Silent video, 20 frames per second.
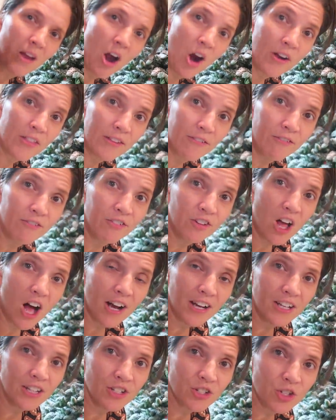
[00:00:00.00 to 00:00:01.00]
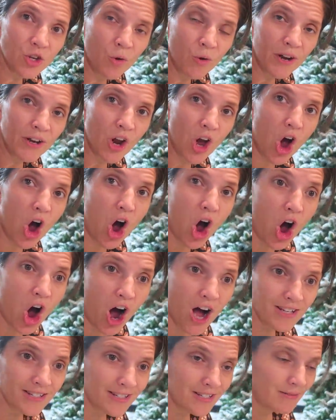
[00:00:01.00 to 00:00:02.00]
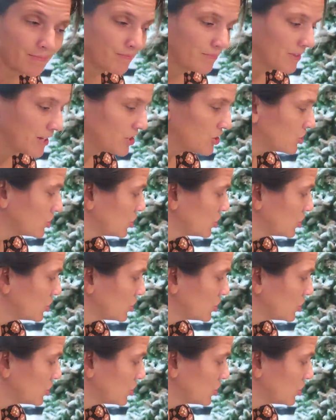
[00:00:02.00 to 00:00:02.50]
All right, the flocking is going awesome, like